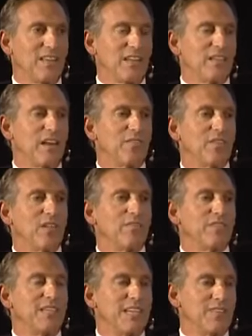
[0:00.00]
the level
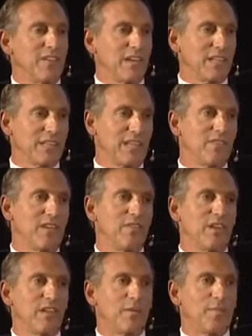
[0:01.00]
of giving that they've
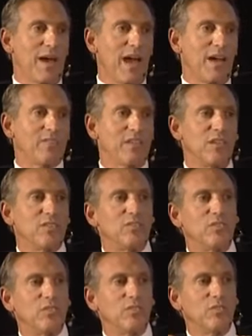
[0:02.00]
given in the past, either
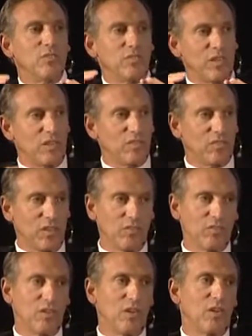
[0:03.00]
to
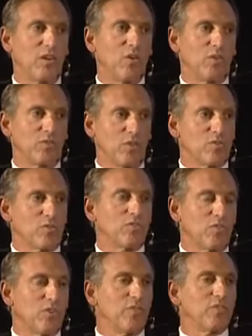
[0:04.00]
citizens or social
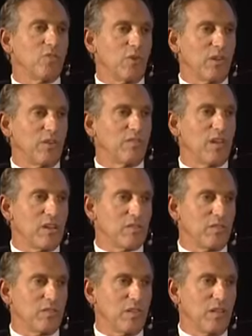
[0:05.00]
service
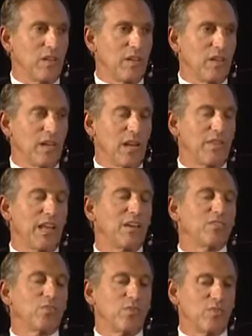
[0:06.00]
organizations. And I think
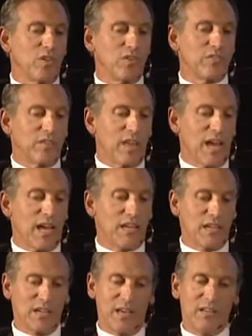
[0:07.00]
as a result of
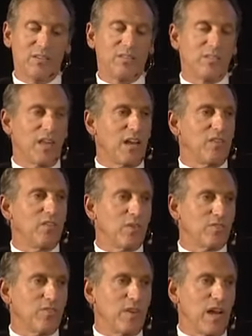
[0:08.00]
that, and this is not a
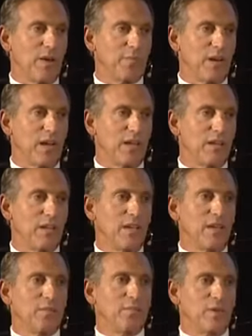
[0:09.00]
U.S. phenomenon,
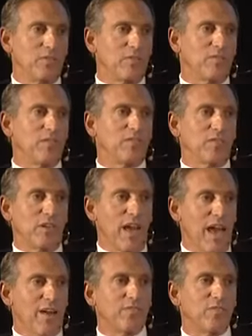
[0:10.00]
businesses are going to
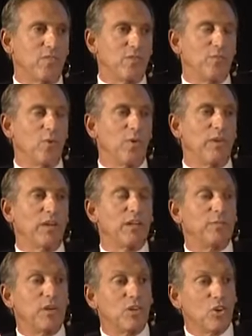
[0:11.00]
have to do more and they're going
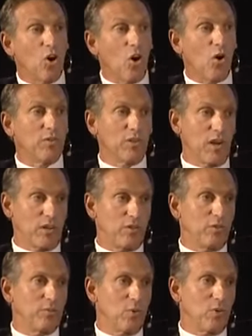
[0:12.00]
to be called on to
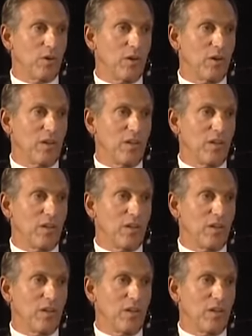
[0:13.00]
do more.